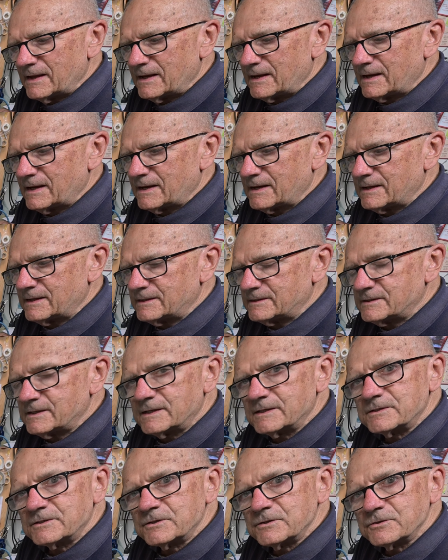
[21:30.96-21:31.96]
Uh, it
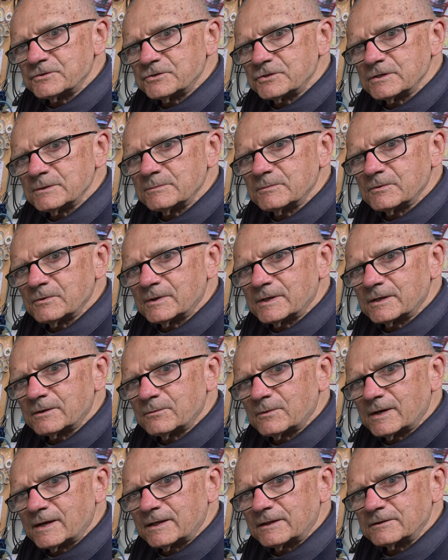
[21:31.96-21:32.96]
takes YouTube quite a
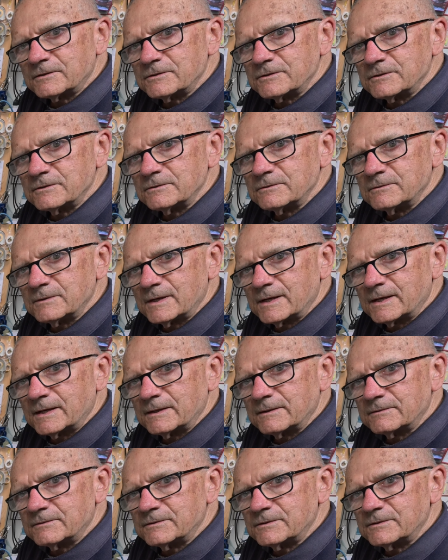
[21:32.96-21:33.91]
while to, uh,